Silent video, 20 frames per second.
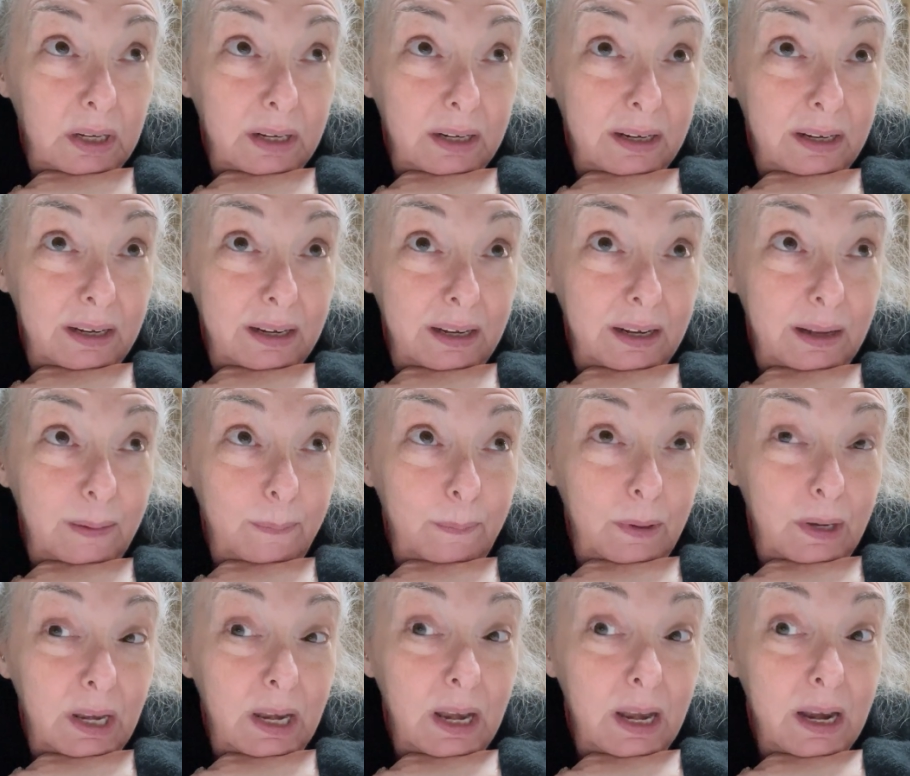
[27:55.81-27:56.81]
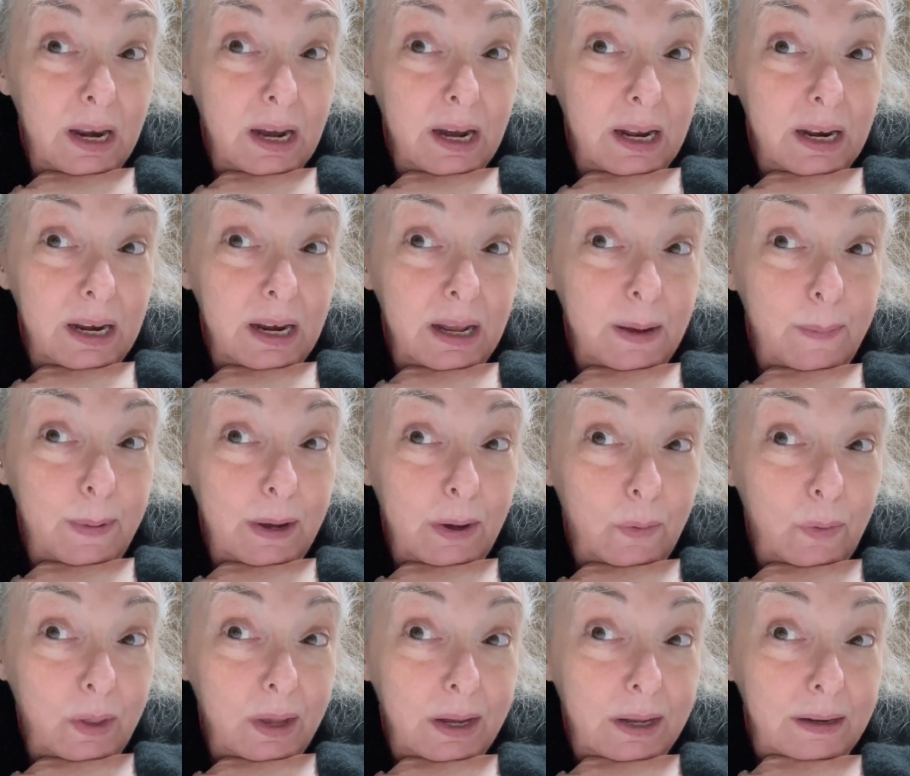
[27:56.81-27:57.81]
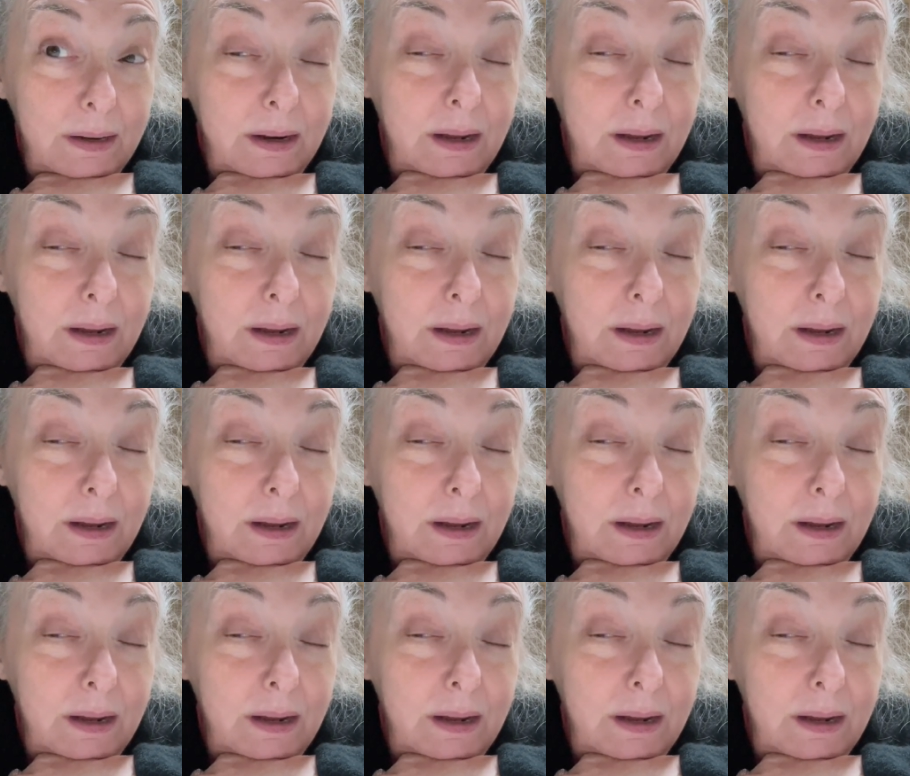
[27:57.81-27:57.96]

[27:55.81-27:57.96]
and I am not about that.